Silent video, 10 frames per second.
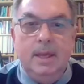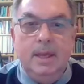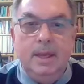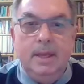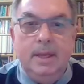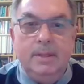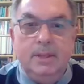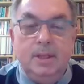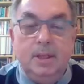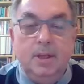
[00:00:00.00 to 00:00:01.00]

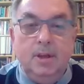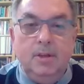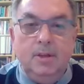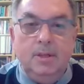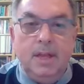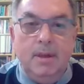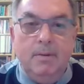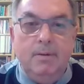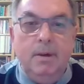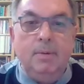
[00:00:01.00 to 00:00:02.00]
It's third day
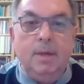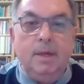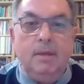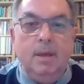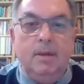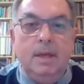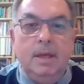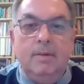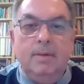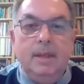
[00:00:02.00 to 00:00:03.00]
of Holy Week, though.
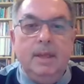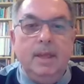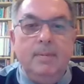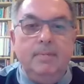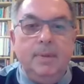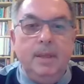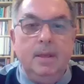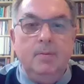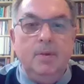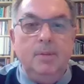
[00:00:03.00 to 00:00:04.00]

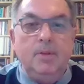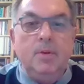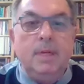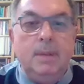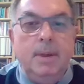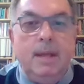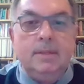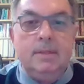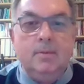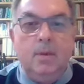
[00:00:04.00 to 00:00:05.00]
We've been talking
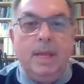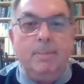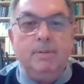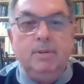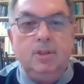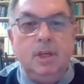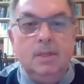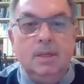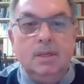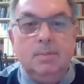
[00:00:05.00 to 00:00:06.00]
about what happened to
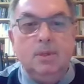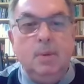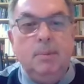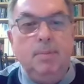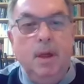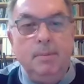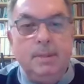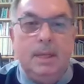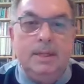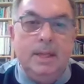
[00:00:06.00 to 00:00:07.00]
Jesus between Palm
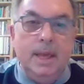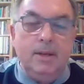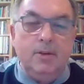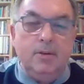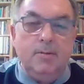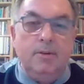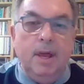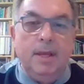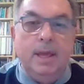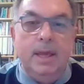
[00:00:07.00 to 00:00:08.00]
Sunday and Good
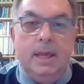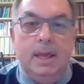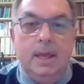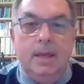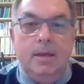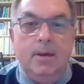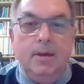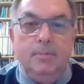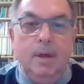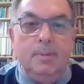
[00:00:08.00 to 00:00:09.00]
Friday.
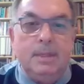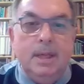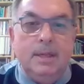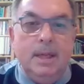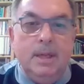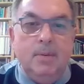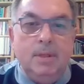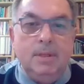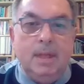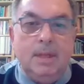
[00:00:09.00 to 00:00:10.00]
On Palm Sunday, there
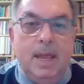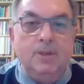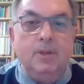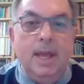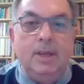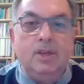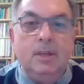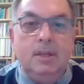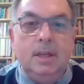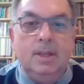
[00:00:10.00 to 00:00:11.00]
was that
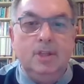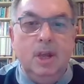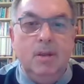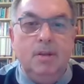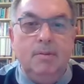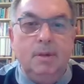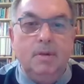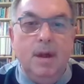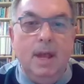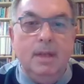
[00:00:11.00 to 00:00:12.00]
adulation and the cheering of the
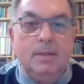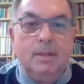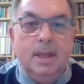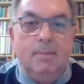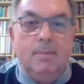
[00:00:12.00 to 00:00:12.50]
crowds.